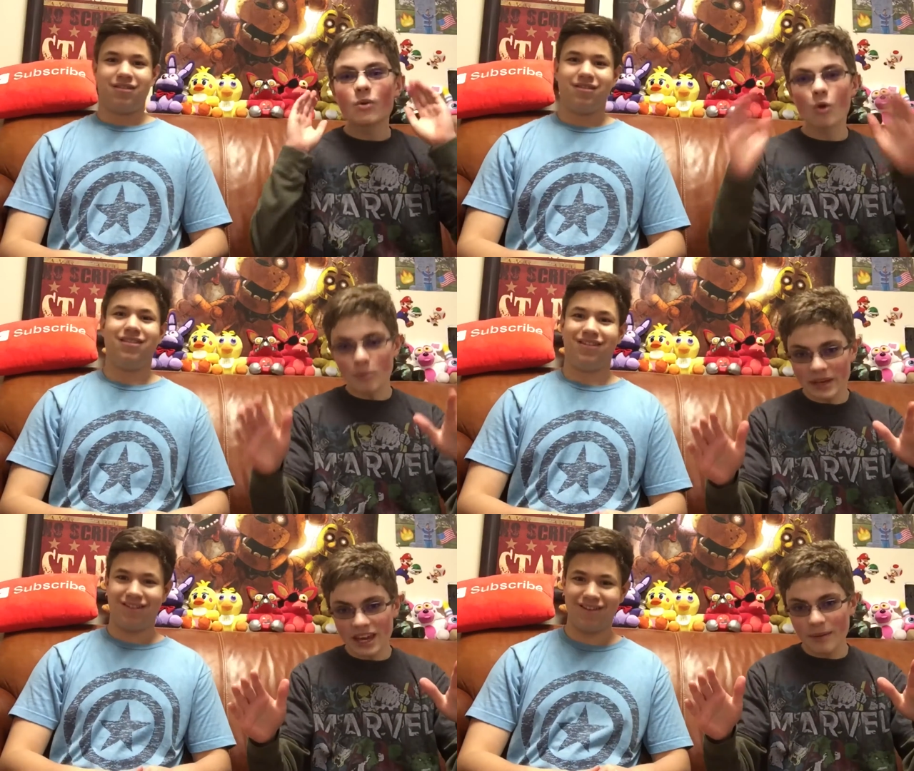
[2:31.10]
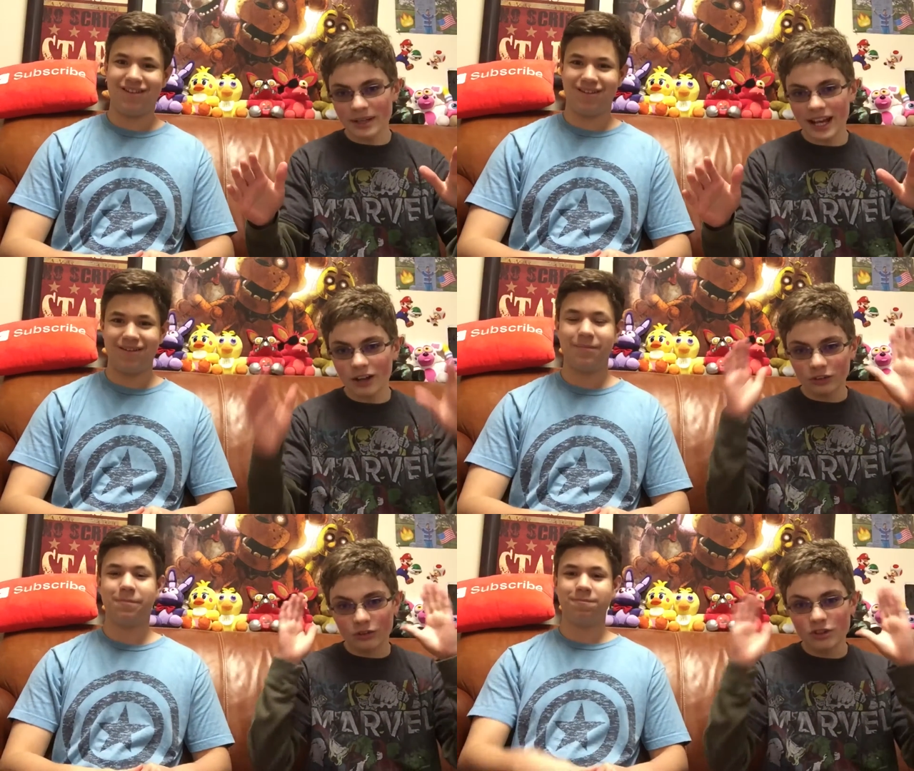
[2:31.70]
Speaker 1: We'll be coming
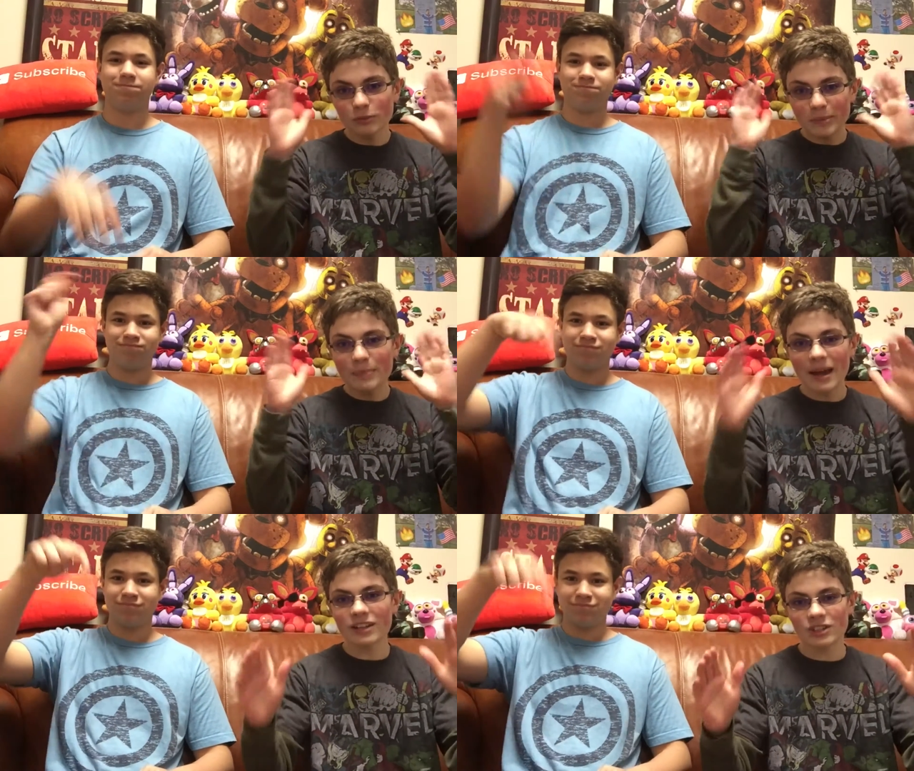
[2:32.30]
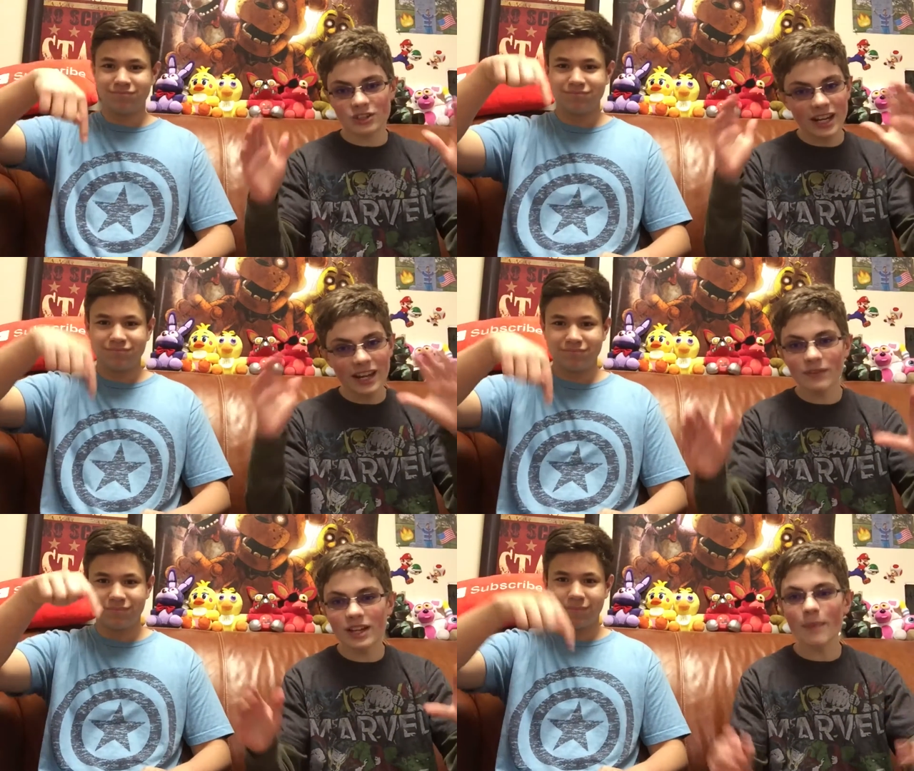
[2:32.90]
out, so just be patient. Check
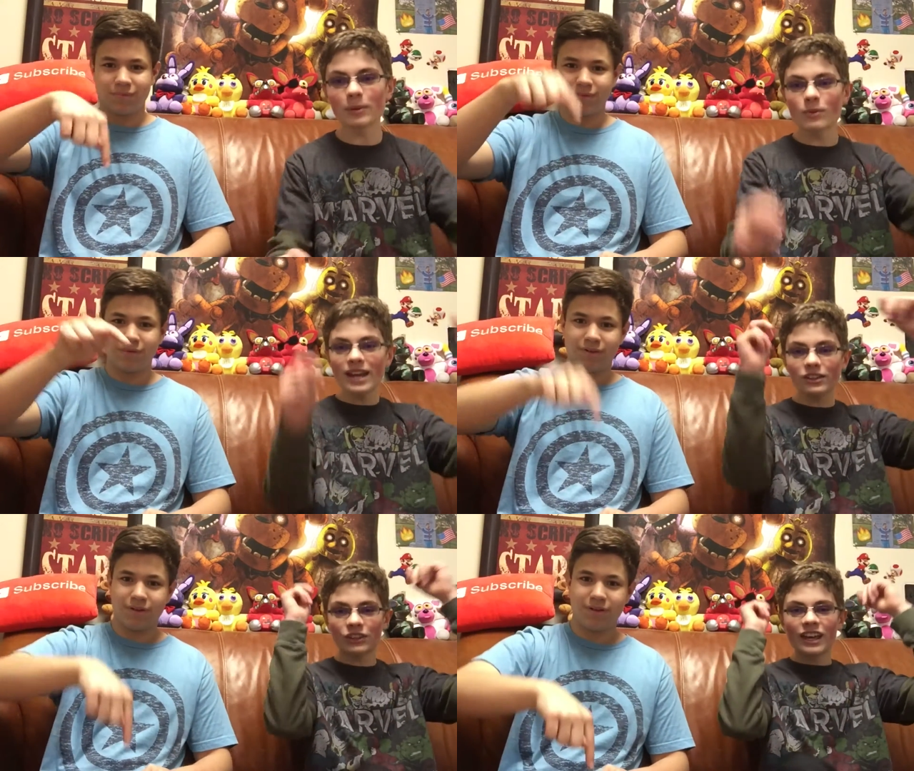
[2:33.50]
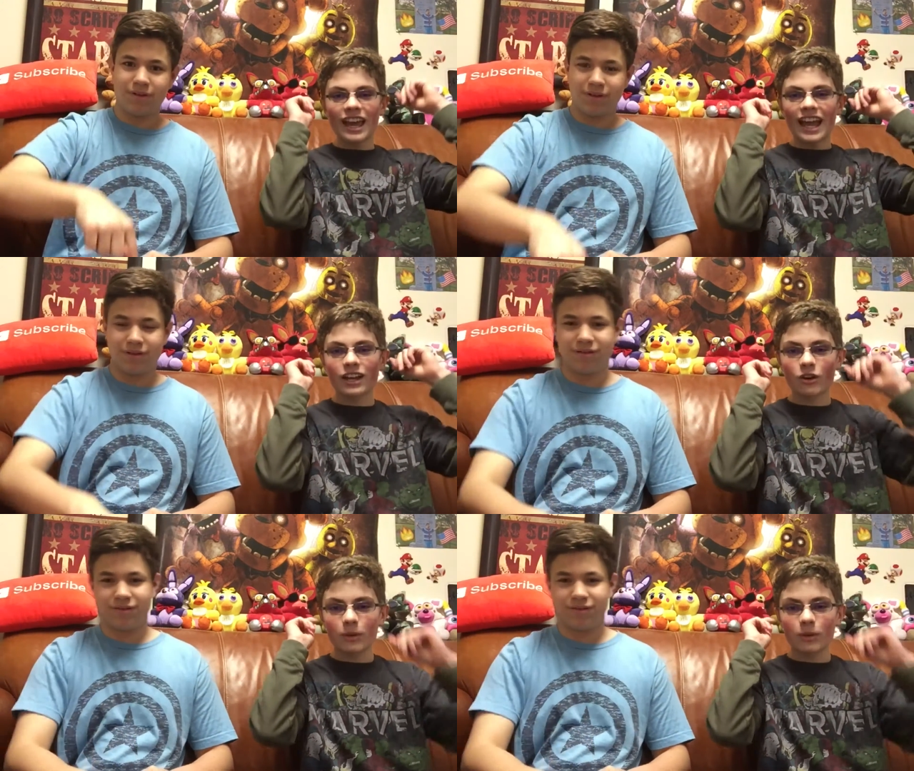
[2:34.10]
every couple of weeks and go